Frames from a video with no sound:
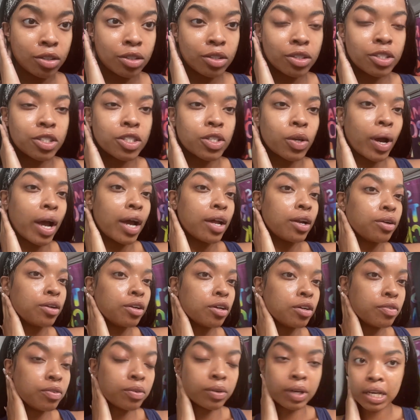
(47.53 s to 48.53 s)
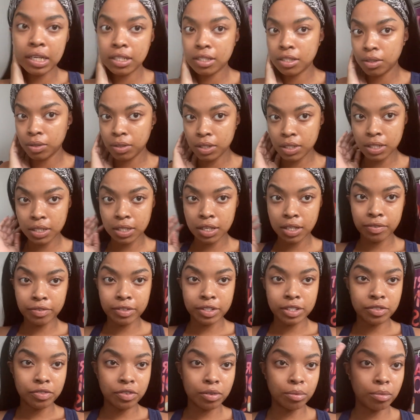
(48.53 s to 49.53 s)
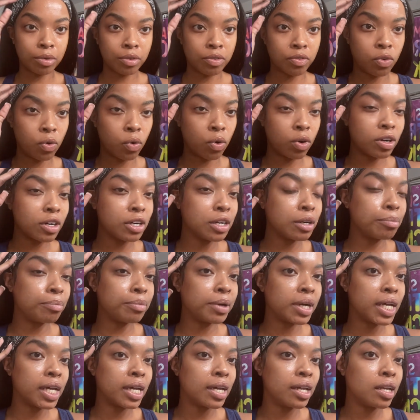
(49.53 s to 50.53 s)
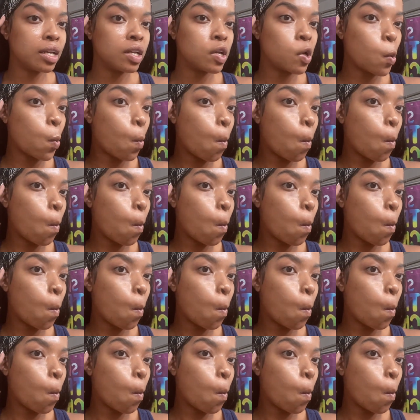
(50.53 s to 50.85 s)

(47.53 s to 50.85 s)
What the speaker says: So I don't know if you guys noticed the difference from before, but